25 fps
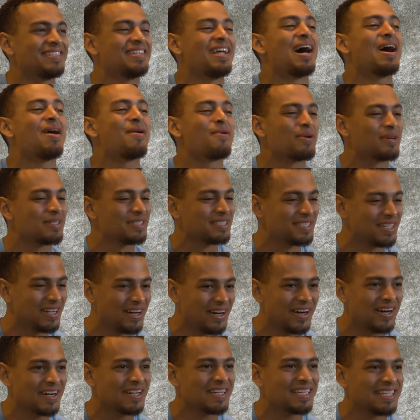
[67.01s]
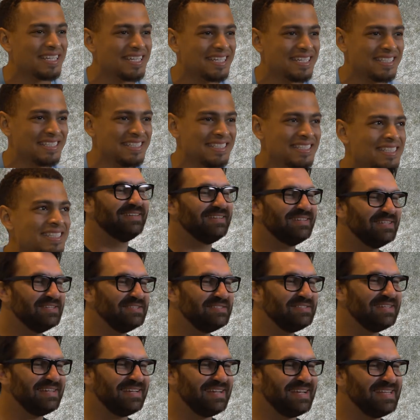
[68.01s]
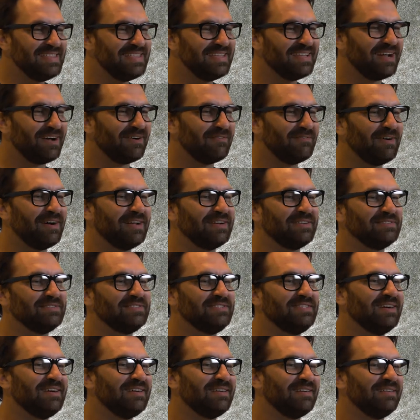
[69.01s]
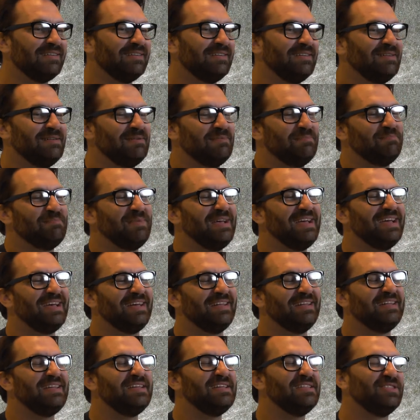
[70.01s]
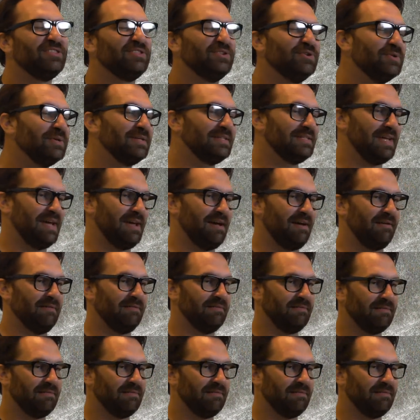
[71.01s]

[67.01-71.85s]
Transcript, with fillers: Now we're talking. You see Ethan Alvano's dunk? Man, he threw it down.